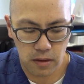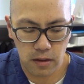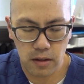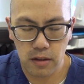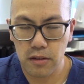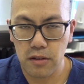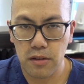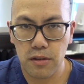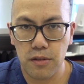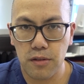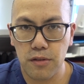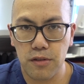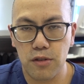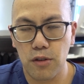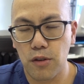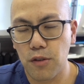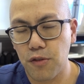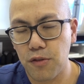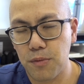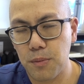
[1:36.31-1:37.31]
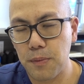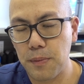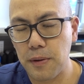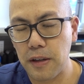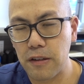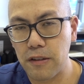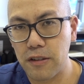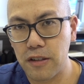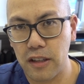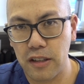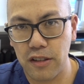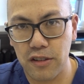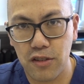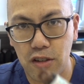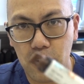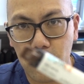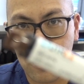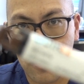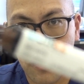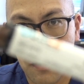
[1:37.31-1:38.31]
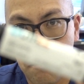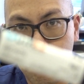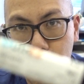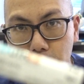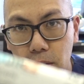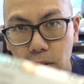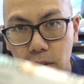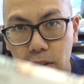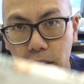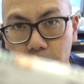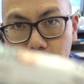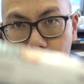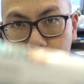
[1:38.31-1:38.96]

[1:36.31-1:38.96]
It's sold from Amalgamated. It's called Bulk